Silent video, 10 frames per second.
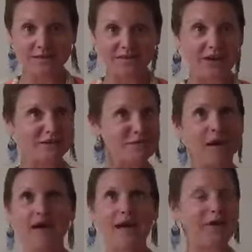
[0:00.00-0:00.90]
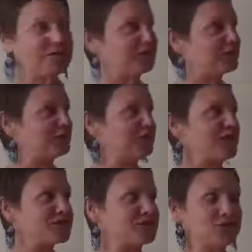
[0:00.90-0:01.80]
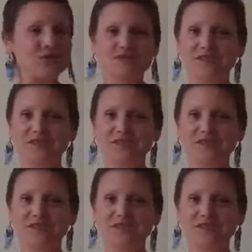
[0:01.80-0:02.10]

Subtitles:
I've got some helpful souls in